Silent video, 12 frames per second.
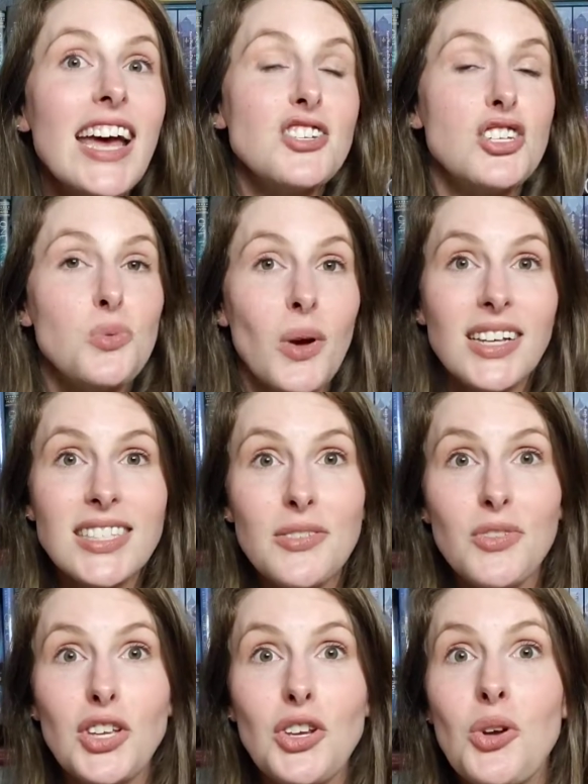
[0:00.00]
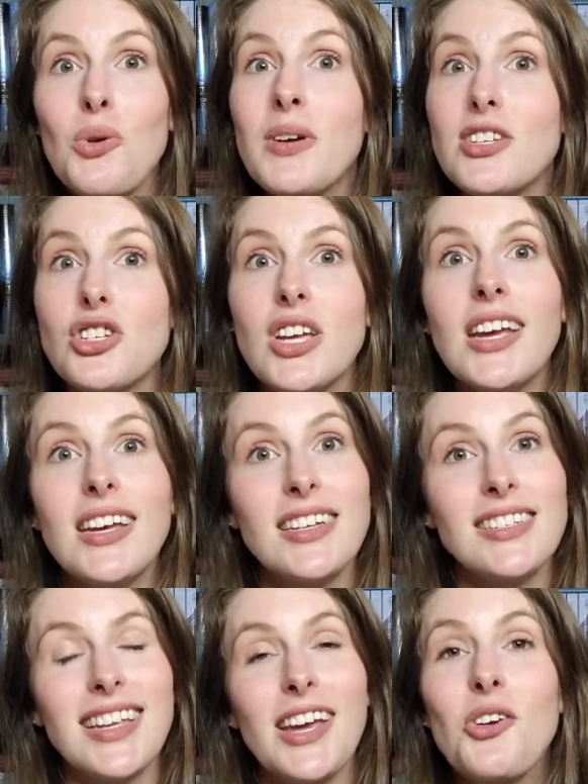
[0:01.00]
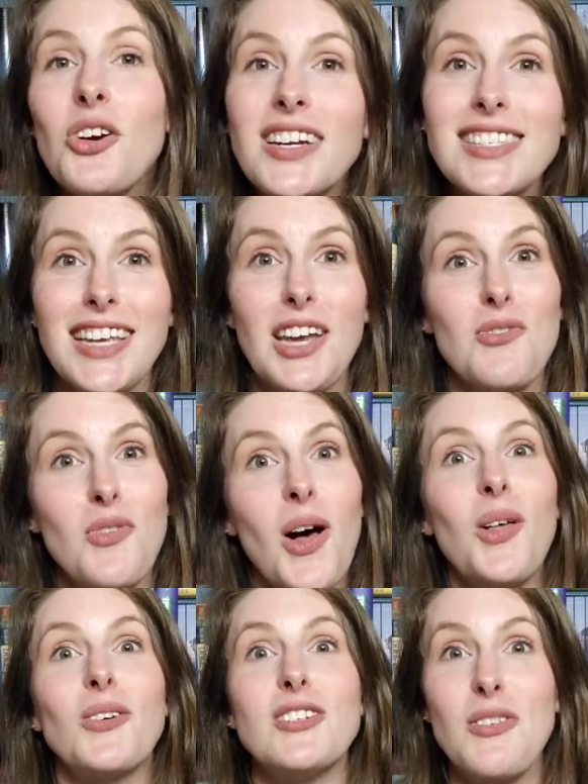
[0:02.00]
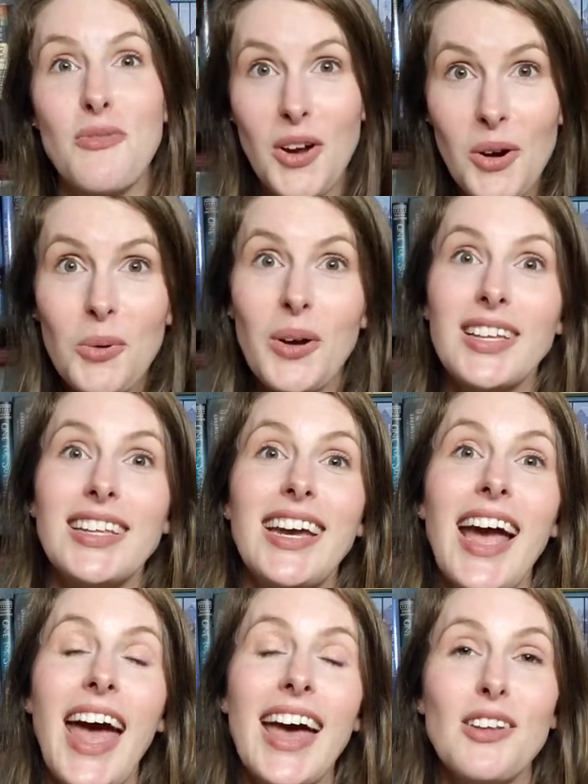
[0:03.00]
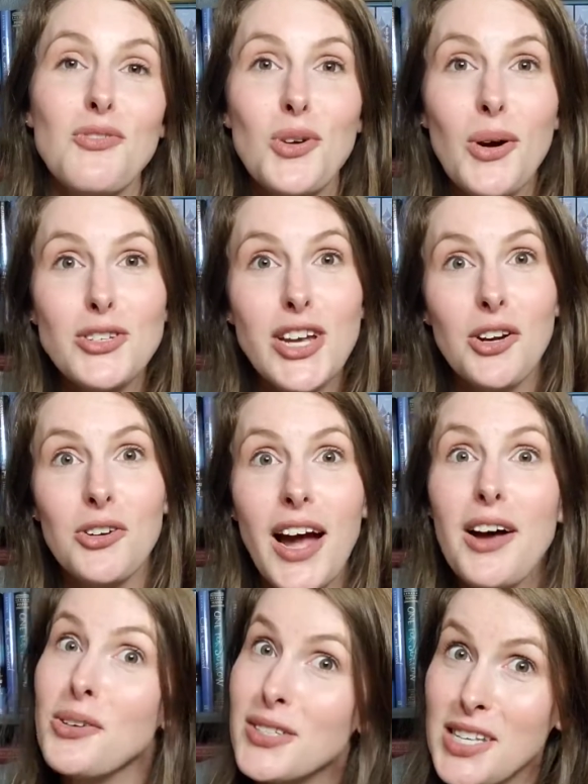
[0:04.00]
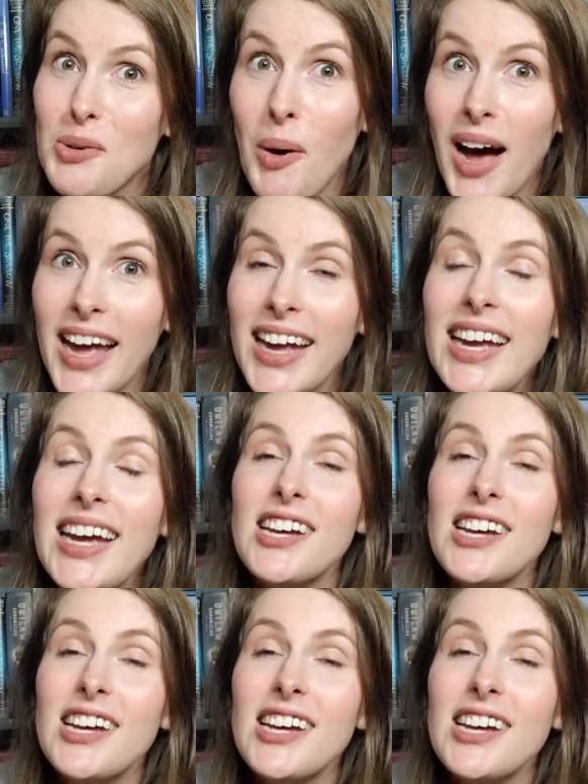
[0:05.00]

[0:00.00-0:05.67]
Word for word: She's relatively new, but she is increasing in followers very quickly and if you go check her out, you'll see why.